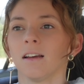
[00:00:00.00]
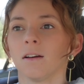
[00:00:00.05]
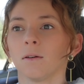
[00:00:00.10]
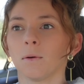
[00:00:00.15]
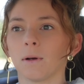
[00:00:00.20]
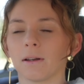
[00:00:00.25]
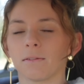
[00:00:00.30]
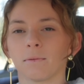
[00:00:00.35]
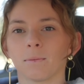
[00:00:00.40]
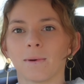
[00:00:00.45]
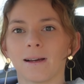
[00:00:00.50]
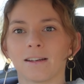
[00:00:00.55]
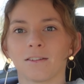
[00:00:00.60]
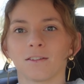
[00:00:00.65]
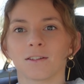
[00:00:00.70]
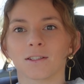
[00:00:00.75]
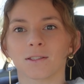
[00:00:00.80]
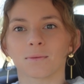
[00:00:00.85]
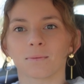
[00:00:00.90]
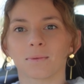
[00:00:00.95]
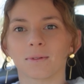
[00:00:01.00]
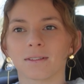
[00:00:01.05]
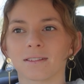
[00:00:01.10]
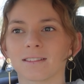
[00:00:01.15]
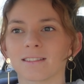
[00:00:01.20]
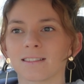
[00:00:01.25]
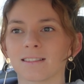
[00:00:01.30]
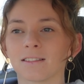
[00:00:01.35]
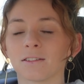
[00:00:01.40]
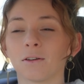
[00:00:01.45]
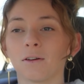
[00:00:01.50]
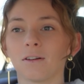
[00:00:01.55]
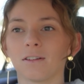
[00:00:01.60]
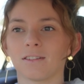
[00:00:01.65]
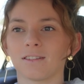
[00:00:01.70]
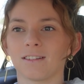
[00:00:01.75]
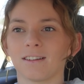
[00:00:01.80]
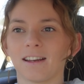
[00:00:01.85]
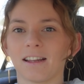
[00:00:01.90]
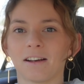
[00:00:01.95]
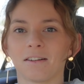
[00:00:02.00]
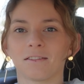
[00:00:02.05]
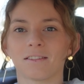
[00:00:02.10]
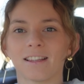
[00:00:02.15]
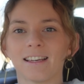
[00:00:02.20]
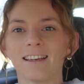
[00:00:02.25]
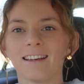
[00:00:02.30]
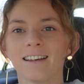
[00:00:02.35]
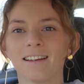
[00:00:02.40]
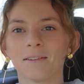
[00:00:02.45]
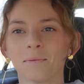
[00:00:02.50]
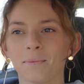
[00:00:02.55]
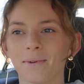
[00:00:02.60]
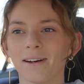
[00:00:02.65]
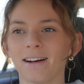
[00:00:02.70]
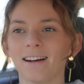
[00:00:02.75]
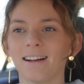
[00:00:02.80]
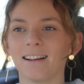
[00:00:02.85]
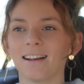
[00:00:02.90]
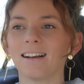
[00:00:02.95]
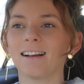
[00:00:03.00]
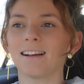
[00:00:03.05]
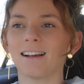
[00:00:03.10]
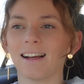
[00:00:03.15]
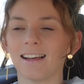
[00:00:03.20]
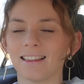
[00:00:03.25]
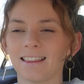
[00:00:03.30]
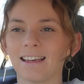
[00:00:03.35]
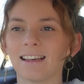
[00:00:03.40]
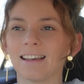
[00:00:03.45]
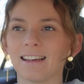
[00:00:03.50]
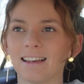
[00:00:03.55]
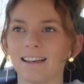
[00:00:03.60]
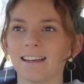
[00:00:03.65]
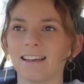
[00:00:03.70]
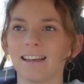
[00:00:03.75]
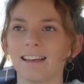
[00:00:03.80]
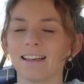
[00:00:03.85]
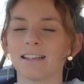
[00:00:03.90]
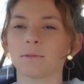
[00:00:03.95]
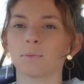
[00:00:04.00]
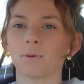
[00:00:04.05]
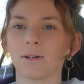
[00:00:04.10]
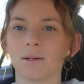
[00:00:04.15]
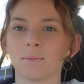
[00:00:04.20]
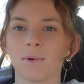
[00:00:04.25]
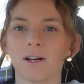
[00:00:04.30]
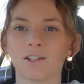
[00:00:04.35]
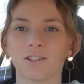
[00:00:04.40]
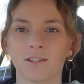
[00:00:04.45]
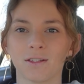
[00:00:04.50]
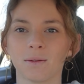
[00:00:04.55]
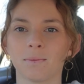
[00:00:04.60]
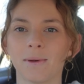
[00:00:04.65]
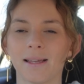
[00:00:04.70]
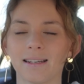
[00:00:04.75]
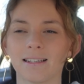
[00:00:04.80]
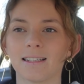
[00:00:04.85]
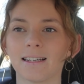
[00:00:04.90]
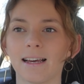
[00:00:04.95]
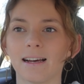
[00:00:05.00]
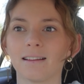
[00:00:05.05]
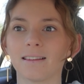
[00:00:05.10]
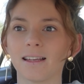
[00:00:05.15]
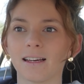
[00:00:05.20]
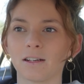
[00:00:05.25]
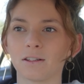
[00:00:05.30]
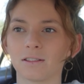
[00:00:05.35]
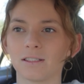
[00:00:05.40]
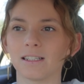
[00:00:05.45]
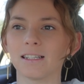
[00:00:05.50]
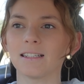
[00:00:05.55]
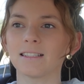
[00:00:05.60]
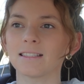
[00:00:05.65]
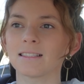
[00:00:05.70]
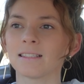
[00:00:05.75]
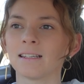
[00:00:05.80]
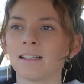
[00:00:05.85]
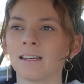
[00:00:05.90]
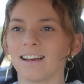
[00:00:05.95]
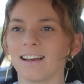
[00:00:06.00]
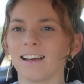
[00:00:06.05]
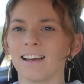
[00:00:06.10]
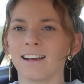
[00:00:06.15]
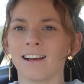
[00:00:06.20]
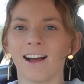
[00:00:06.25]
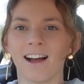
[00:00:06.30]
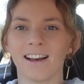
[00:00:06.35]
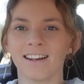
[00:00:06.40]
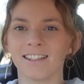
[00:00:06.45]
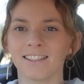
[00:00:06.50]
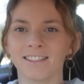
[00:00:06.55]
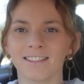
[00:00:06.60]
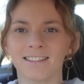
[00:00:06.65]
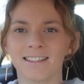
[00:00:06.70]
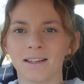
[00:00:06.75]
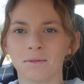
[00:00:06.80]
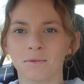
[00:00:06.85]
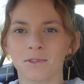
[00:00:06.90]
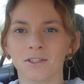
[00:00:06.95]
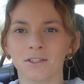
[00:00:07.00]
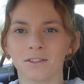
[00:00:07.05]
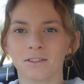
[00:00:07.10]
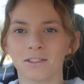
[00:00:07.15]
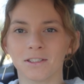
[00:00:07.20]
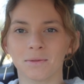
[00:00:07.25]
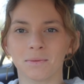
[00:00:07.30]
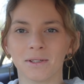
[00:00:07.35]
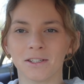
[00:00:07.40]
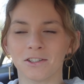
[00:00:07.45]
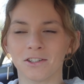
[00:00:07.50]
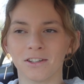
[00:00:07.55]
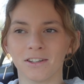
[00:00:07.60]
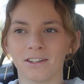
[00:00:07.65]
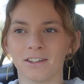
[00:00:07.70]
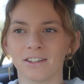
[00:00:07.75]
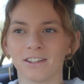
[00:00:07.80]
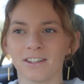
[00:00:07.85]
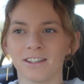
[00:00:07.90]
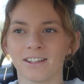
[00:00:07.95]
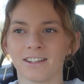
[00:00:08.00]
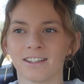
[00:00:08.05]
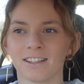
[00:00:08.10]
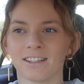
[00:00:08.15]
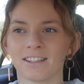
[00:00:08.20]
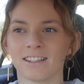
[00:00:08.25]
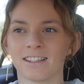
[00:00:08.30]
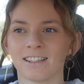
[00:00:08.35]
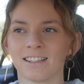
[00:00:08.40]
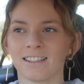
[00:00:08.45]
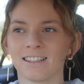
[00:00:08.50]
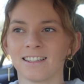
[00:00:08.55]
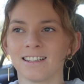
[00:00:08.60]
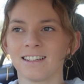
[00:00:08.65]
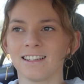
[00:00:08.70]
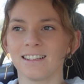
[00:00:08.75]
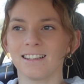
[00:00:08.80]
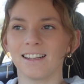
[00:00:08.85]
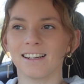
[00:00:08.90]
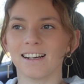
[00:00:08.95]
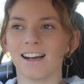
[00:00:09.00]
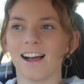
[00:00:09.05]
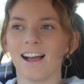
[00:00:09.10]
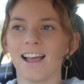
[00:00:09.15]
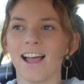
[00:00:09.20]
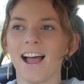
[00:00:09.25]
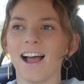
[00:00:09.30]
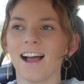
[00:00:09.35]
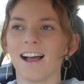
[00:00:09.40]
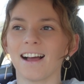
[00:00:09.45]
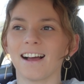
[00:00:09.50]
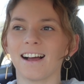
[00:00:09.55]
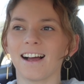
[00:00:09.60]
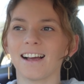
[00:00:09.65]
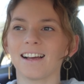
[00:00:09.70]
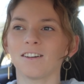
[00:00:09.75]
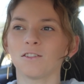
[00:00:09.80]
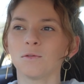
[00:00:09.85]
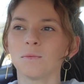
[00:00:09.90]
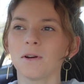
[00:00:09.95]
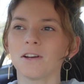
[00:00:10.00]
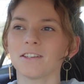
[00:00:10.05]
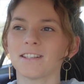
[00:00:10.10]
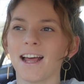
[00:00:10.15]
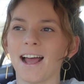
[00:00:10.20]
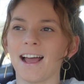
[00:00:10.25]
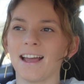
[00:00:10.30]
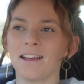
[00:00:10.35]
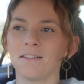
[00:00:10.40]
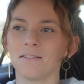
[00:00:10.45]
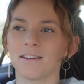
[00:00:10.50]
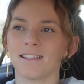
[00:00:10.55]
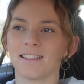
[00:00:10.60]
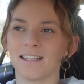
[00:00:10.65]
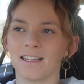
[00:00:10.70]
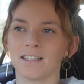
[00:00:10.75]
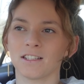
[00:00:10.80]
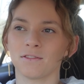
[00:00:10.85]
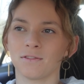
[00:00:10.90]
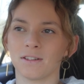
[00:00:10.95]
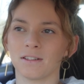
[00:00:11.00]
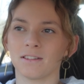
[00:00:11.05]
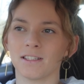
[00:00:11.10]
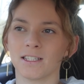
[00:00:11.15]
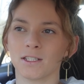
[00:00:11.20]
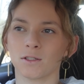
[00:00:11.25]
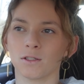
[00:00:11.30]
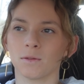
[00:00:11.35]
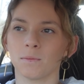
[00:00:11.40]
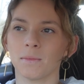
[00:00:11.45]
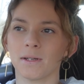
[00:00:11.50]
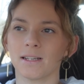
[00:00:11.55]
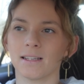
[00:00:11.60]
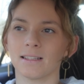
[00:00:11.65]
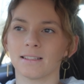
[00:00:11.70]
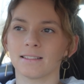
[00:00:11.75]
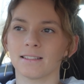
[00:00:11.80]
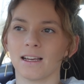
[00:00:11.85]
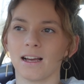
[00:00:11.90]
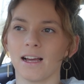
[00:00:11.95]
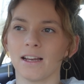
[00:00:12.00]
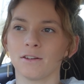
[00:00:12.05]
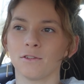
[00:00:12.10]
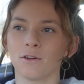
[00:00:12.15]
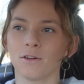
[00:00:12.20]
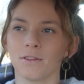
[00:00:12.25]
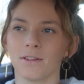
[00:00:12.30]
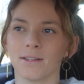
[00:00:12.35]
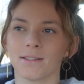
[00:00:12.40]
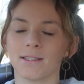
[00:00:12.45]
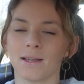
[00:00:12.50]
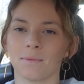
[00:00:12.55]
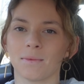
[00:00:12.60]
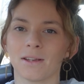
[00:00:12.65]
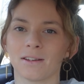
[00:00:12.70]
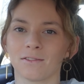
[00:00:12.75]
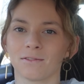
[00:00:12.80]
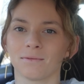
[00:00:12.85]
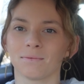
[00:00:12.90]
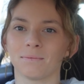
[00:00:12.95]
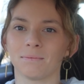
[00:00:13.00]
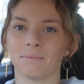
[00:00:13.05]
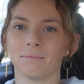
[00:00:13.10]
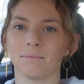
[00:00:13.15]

one of my dogs was not healthy, but I think he's pretty much on the mend now, thank goodness. It kind of just seems too good to be true. Like I almost hate when things feel this good, because I know that something